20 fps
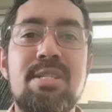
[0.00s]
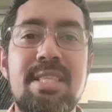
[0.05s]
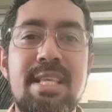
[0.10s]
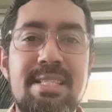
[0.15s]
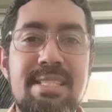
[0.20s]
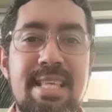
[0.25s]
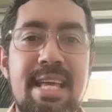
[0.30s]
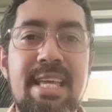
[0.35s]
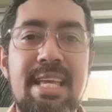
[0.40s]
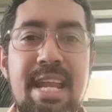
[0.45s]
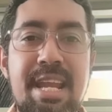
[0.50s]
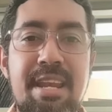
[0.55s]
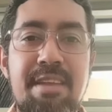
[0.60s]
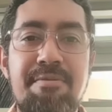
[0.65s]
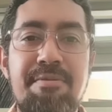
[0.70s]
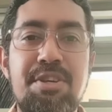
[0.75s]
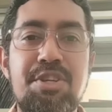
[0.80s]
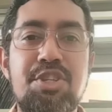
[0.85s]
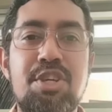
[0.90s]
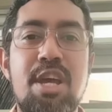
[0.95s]
the second
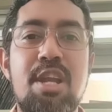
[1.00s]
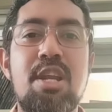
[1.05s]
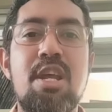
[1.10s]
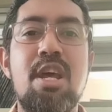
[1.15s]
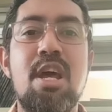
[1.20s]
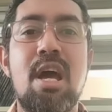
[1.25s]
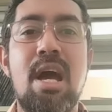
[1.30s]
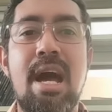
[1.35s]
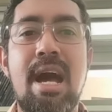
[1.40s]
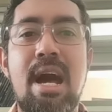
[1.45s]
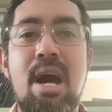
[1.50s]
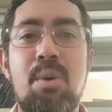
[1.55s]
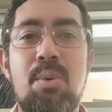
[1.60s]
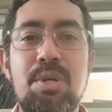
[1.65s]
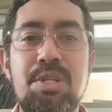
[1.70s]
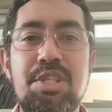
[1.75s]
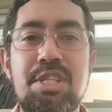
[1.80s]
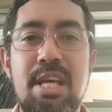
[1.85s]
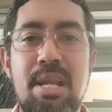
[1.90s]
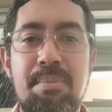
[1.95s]
revision
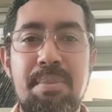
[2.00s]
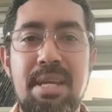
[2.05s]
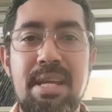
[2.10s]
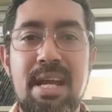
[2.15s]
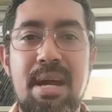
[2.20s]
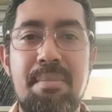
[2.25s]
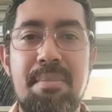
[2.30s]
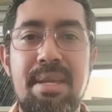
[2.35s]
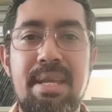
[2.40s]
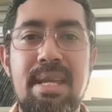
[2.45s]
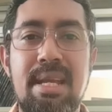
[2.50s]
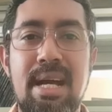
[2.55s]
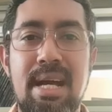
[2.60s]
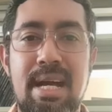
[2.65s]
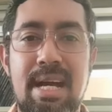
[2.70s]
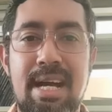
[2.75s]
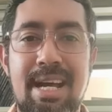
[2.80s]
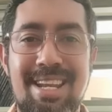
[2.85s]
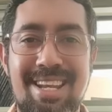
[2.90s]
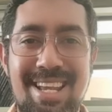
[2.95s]
which shall be coming
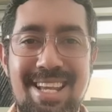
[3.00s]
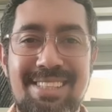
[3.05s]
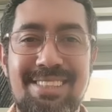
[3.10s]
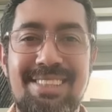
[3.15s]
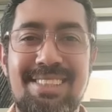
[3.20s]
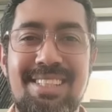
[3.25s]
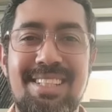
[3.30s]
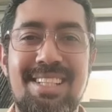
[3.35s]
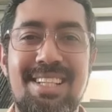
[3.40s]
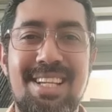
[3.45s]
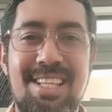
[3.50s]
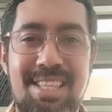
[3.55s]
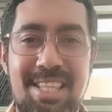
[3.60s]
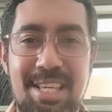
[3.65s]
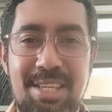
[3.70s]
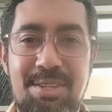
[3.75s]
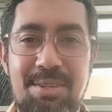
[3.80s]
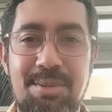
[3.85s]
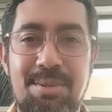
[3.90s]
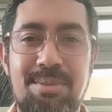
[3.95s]
next.
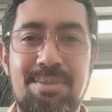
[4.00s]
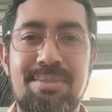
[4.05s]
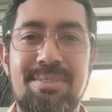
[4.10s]
Thank you.